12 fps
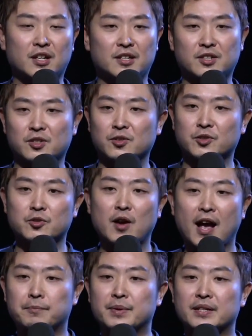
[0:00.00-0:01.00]
you know, you
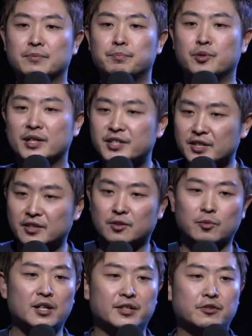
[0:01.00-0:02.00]
have been preaching the
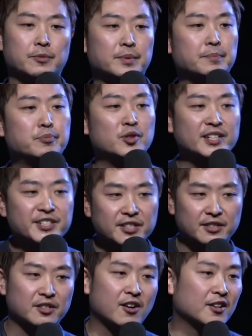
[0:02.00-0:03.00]
word, you've been preaching
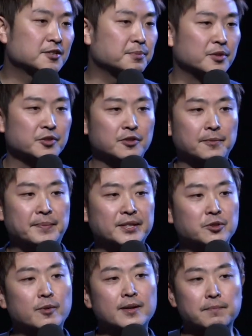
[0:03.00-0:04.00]
the gospel, you've been
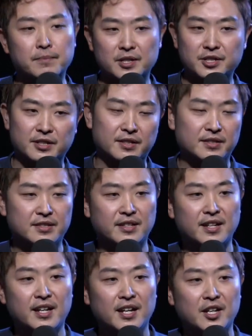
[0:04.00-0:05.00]
doing missions,
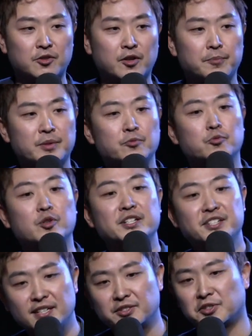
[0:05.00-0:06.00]
you have been
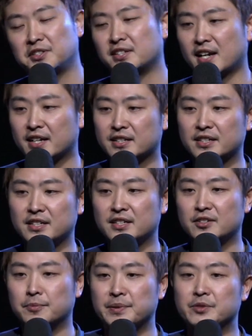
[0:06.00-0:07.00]
reaching society,
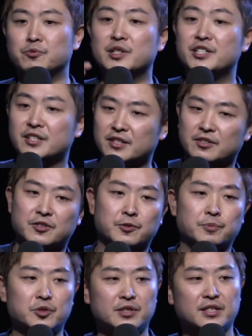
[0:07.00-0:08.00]
you've been reaching your
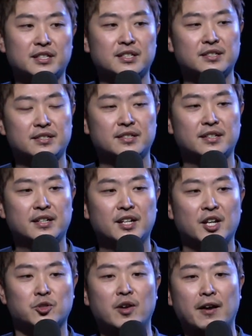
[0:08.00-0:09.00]
communities,
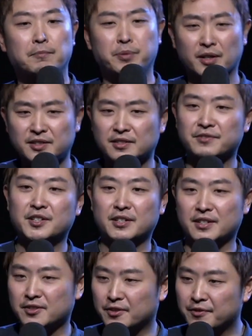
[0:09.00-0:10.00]
you have persevered
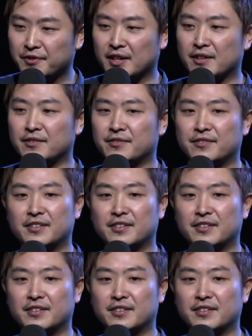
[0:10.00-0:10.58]
in your faith.